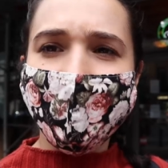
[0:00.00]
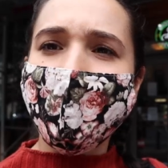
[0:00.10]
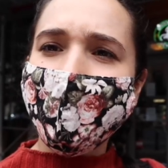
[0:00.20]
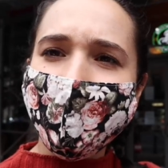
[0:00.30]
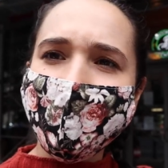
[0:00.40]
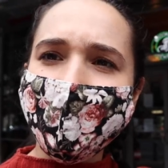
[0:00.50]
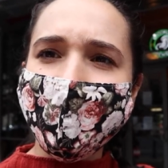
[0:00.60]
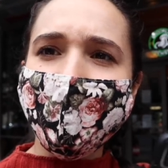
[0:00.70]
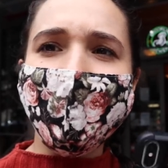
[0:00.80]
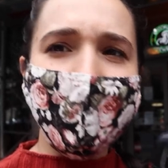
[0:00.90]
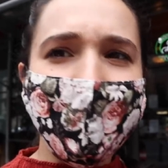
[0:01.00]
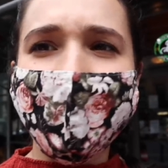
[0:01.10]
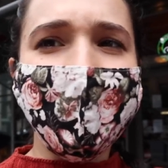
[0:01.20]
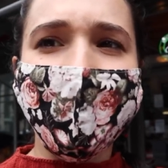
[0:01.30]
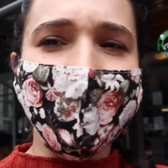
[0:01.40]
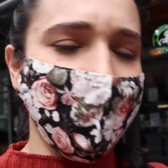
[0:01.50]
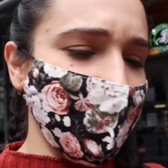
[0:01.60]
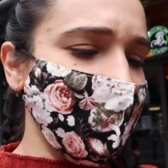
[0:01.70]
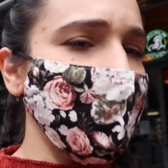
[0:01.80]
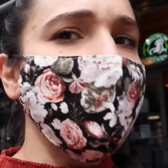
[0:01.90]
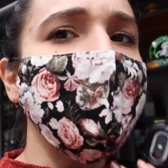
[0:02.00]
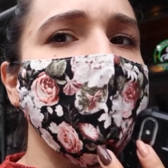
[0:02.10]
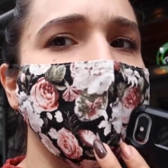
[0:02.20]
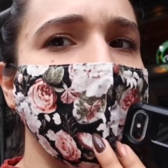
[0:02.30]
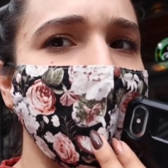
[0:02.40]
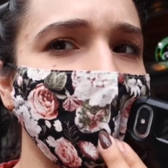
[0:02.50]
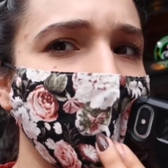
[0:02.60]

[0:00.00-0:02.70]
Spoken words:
Like, where it is on the map, it doesn't exist in real life.